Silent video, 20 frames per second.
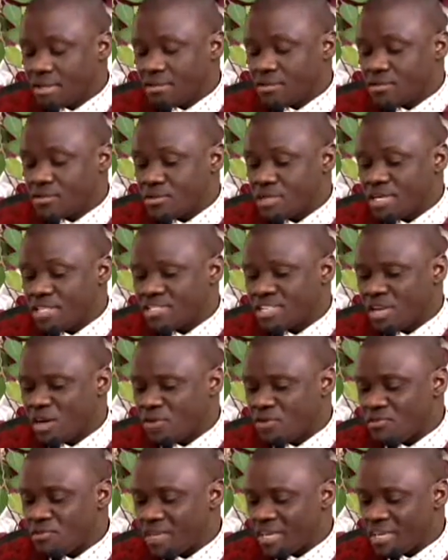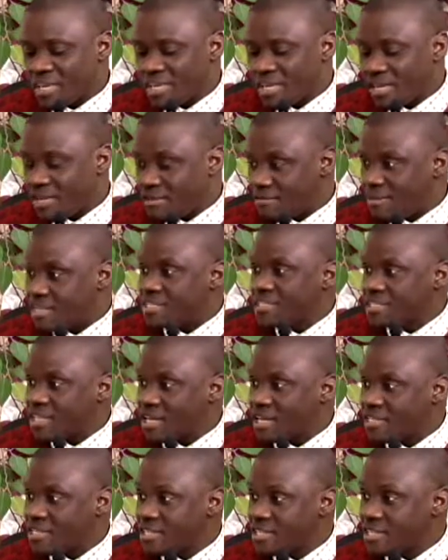So that's how they
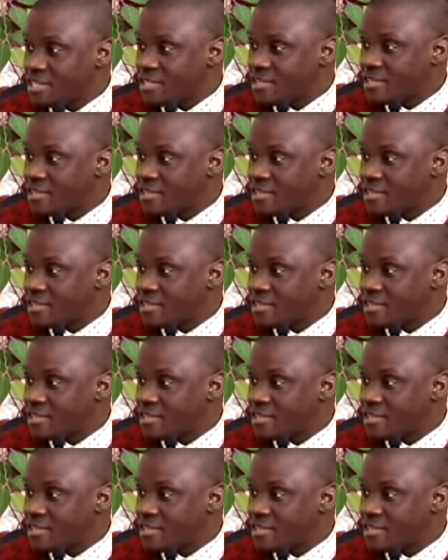started.